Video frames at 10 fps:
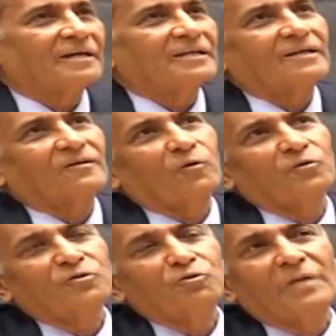I can get
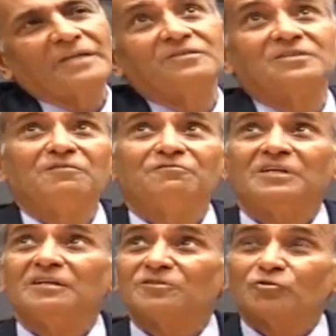closer to my this
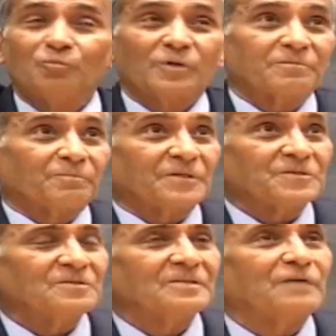infinite super
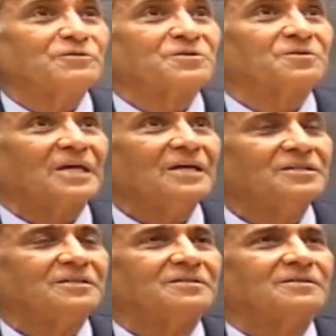person that I've just
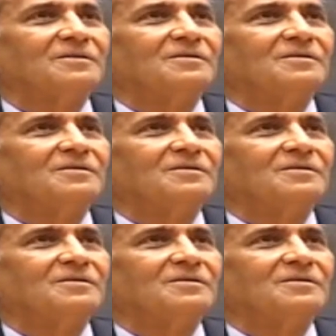created.